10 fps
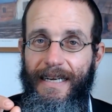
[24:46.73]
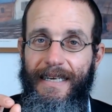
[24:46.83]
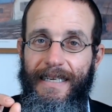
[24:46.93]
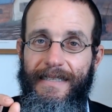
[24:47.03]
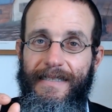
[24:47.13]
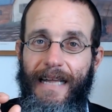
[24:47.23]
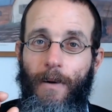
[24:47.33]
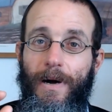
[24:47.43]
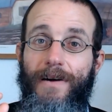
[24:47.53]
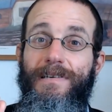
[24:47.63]
It's
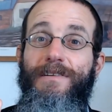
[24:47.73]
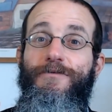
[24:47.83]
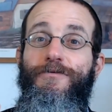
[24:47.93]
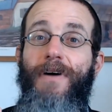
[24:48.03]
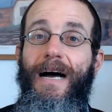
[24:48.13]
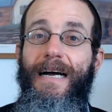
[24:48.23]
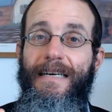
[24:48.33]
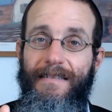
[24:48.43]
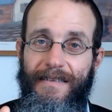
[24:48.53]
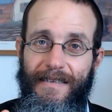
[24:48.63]
now a
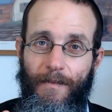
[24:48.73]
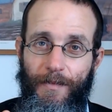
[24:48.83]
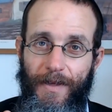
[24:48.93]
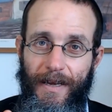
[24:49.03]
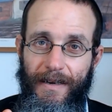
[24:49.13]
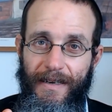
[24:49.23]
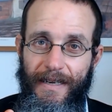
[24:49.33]
refined something.